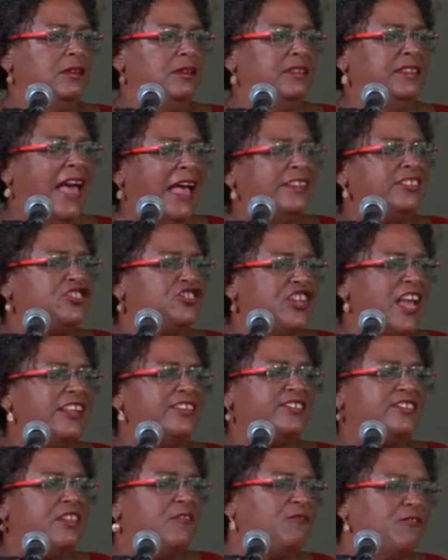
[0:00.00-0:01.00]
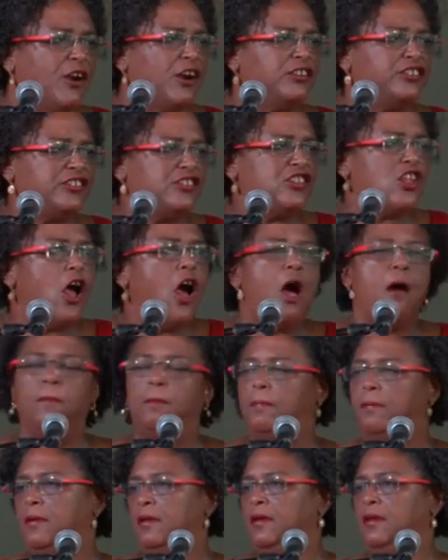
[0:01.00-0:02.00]
That's just the first stop.
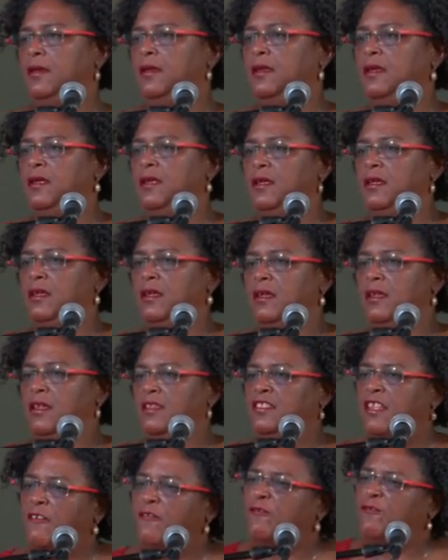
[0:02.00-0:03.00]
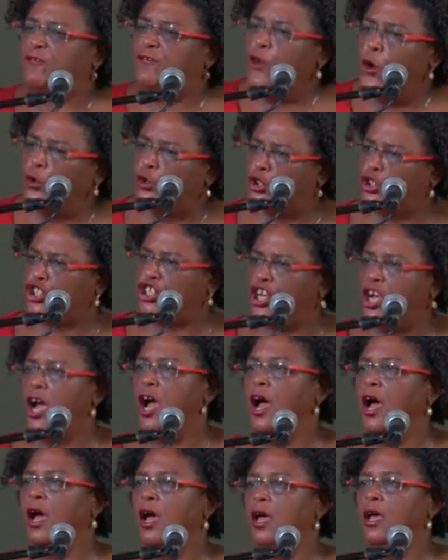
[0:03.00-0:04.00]
The
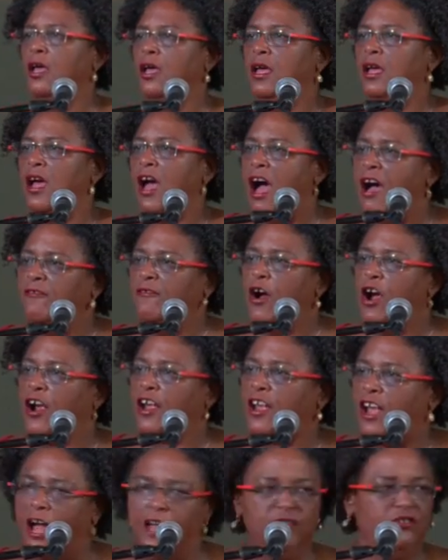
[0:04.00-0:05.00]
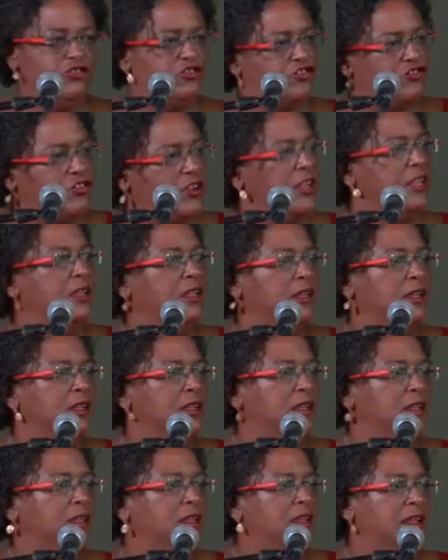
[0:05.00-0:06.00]
future of our country
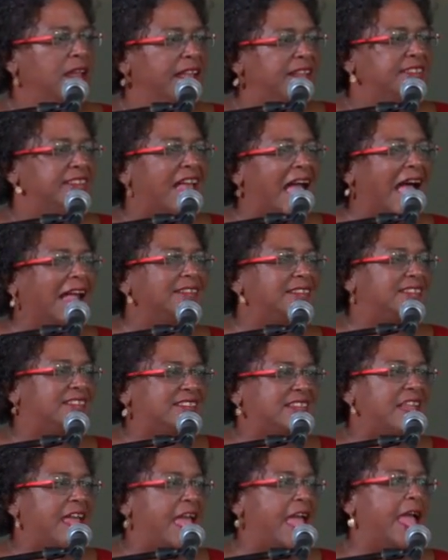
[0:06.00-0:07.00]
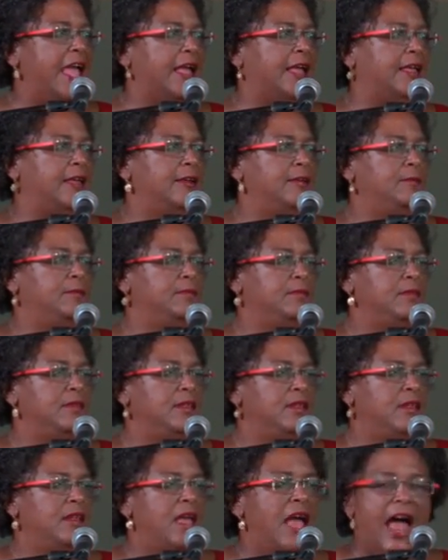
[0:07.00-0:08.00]
is at stake.
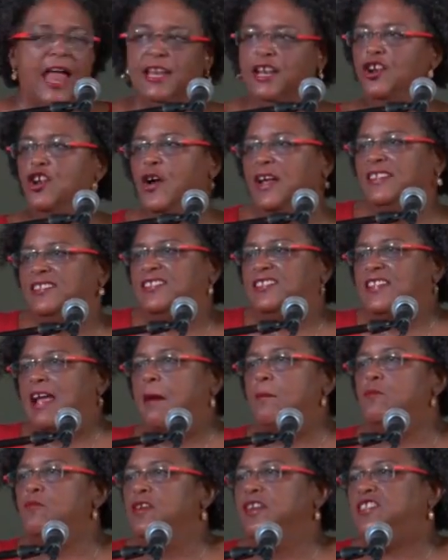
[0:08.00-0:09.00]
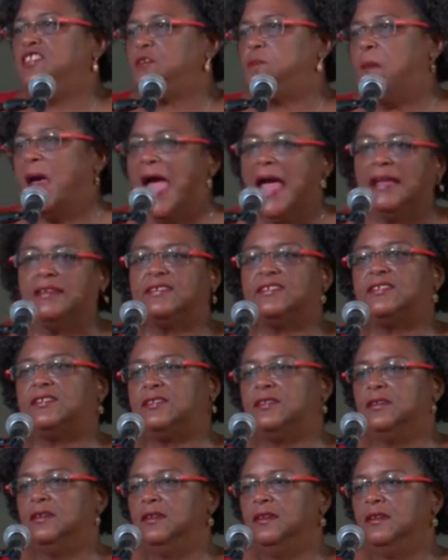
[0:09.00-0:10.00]
And you know, in some respects,